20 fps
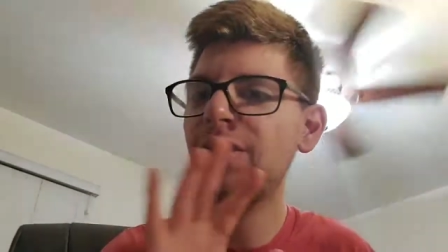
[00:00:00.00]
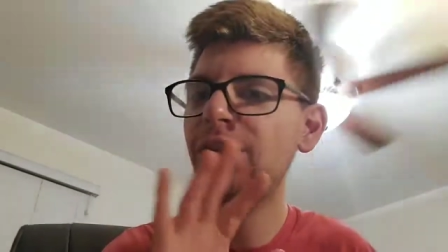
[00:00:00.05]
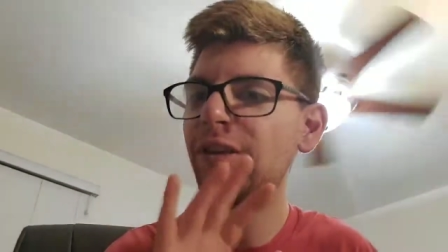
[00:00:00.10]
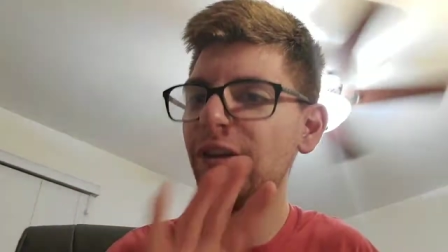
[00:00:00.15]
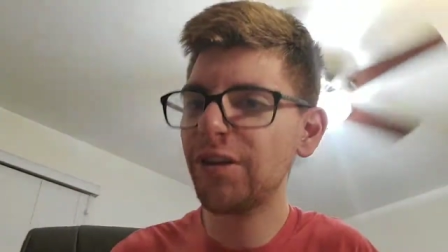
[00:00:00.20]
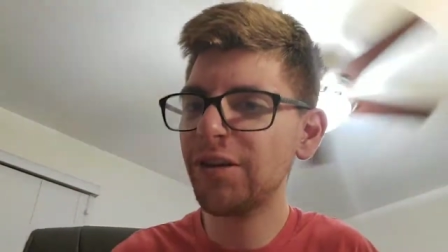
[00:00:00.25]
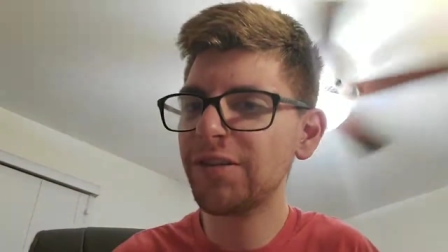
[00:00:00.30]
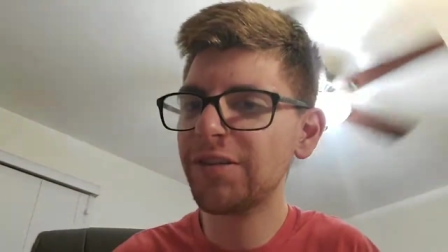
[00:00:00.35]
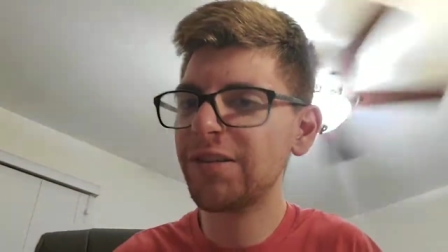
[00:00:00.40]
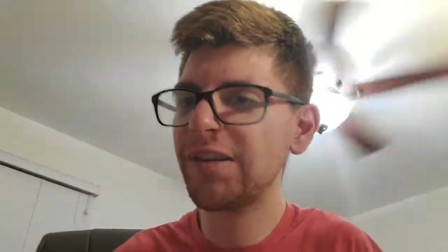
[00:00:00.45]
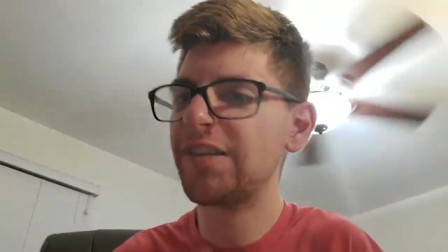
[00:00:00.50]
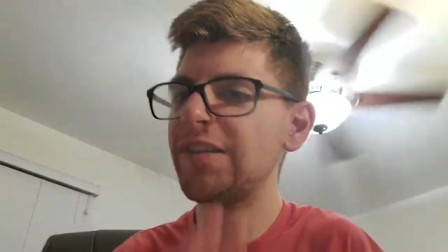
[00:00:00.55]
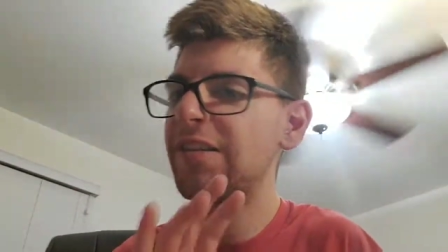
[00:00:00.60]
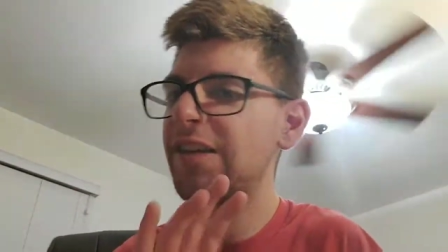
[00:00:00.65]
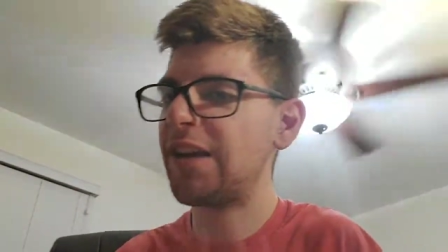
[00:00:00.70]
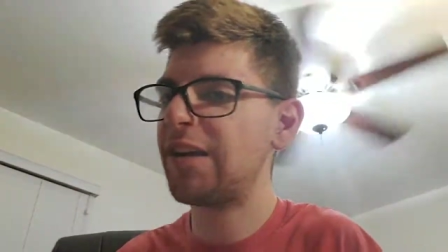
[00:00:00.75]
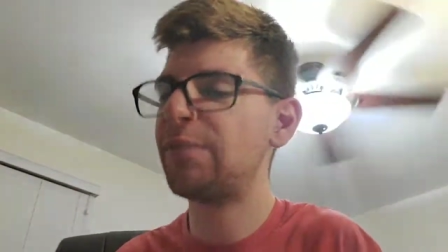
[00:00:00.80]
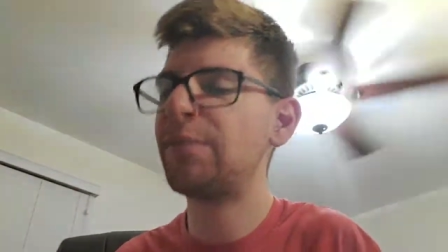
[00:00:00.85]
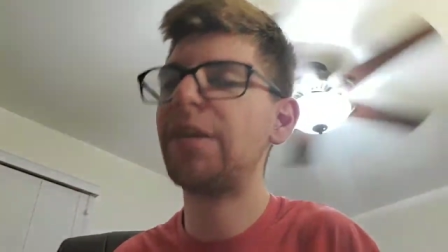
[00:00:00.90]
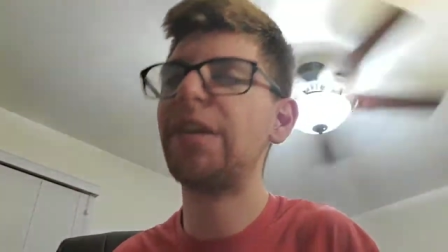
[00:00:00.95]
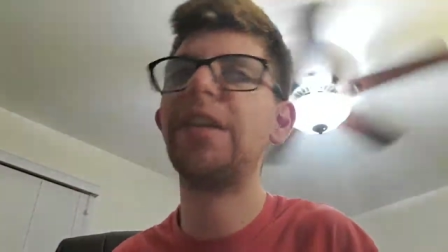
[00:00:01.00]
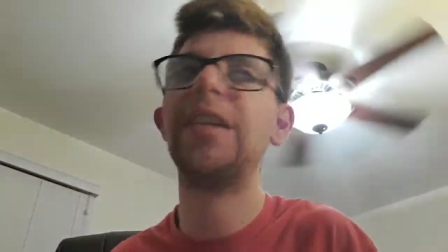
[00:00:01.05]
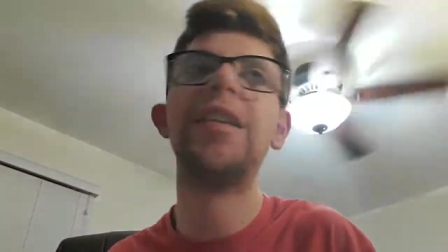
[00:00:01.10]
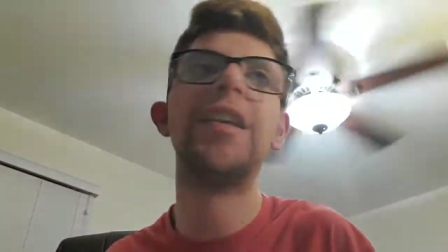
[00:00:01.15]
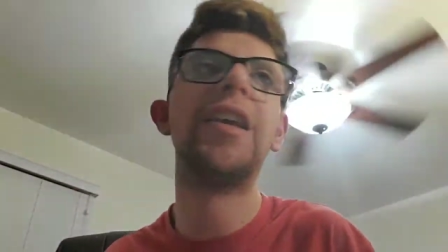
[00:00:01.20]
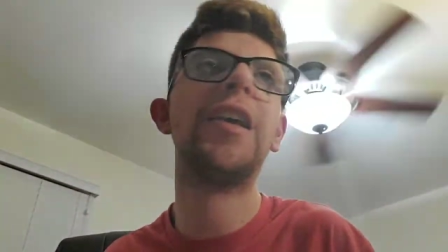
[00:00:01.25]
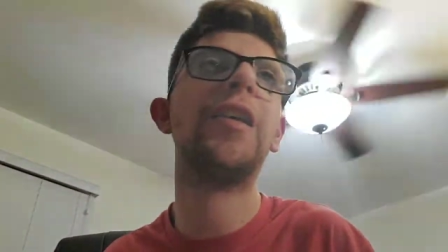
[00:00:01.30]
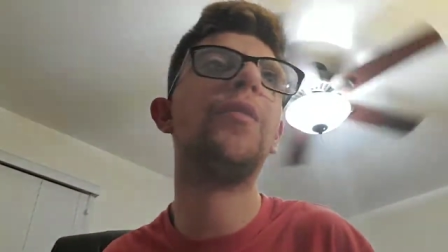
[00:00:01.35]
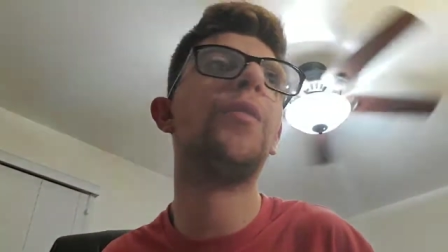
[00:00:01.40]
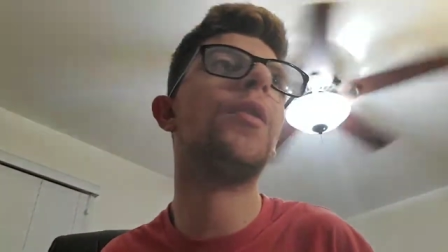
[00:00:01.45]
thursday is gonna be the
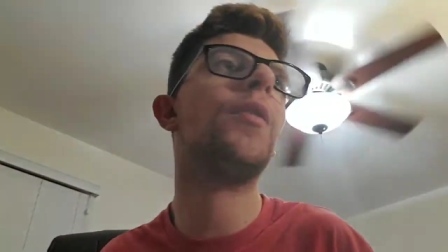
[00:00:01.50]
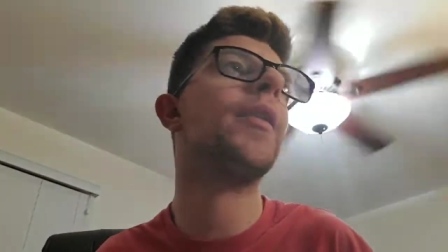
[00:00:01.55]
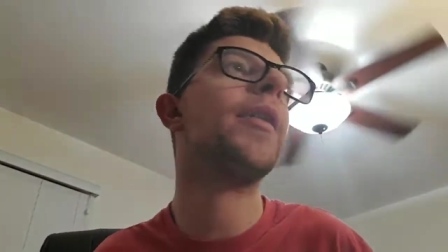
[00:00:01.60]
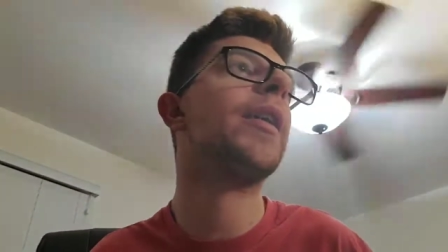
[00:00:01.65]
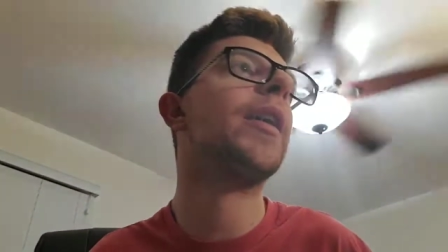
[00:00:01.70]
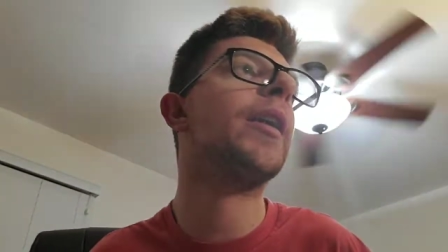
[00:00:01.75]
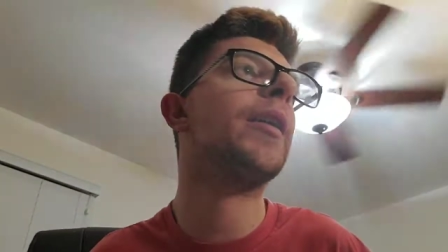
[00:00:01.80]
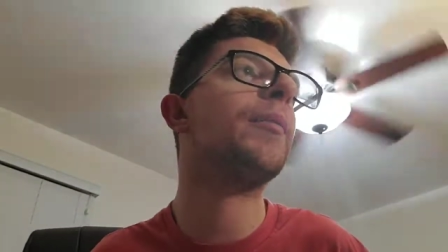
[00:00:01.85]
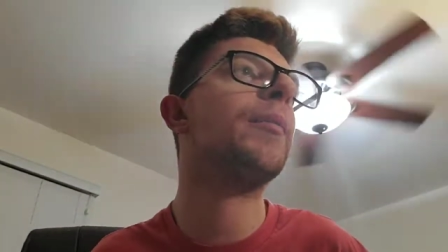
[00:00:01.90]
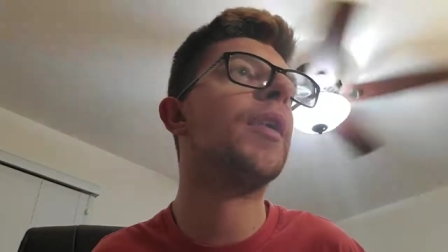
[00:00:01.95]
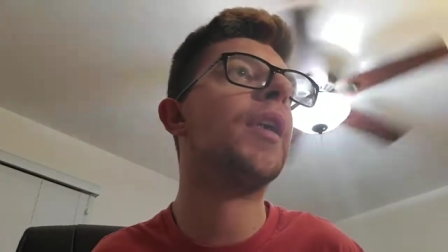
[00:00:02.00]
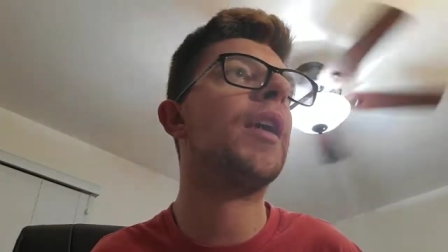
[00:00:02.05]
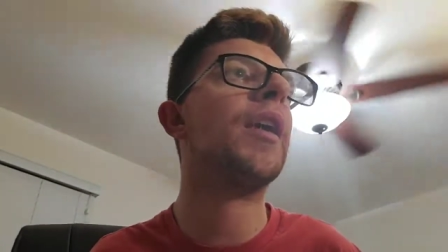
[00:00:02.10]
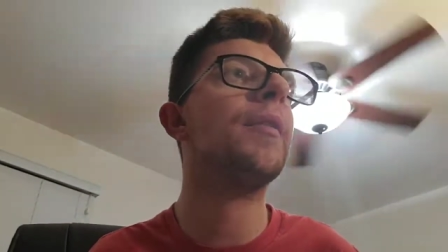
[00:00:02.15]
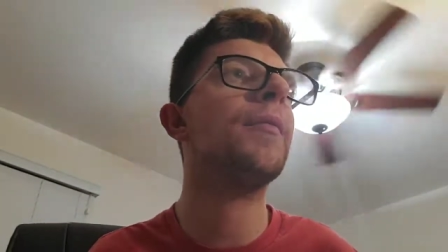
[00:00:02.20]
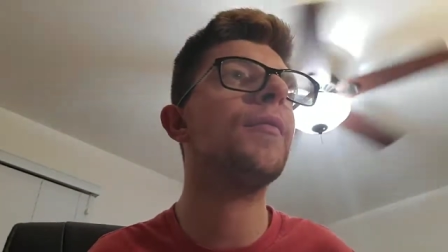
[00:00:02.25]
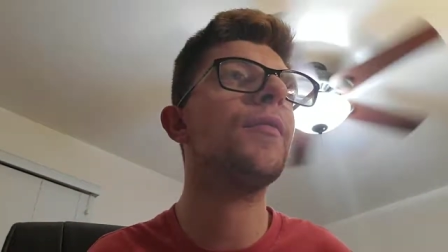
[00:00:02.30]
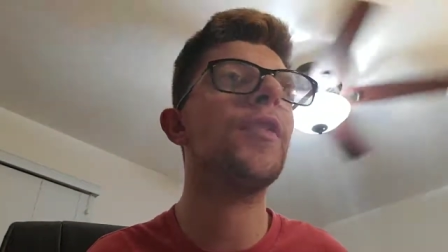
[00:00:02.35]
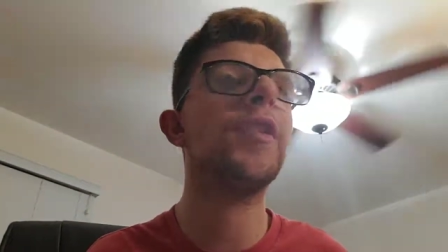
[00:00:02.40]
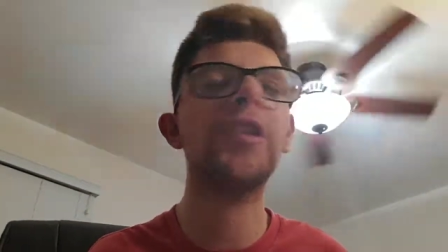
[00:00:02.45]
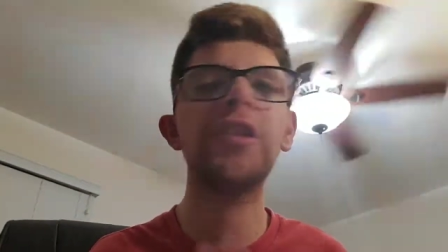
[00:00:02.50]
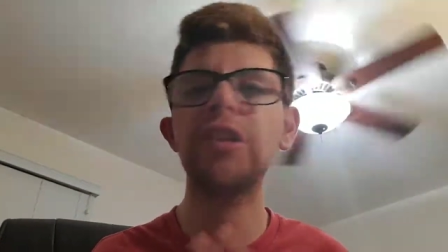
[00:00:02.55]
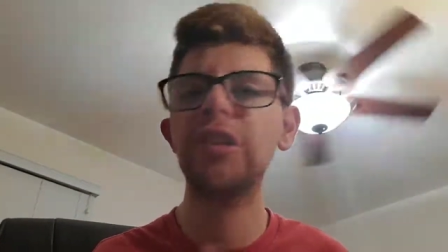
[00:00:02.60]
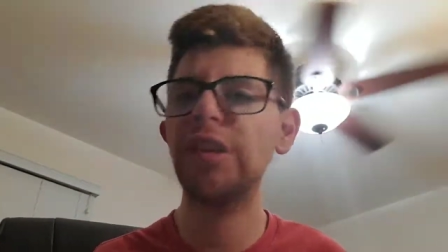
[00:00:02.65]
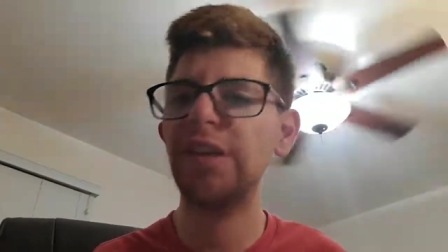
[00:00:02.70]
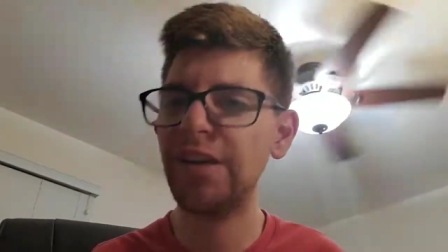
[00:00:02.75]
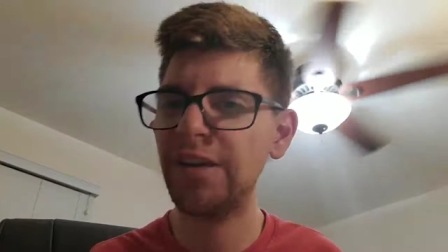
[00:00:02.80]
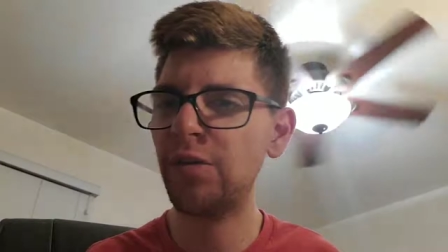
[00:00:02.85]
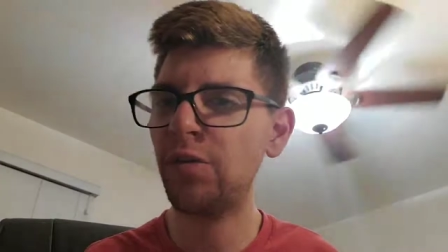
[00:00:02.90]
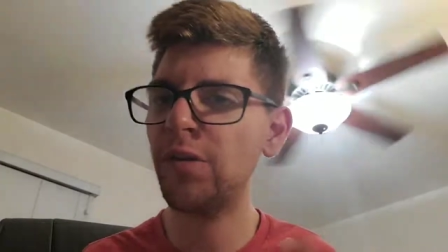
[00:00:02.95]
day where we're gonna be um finishing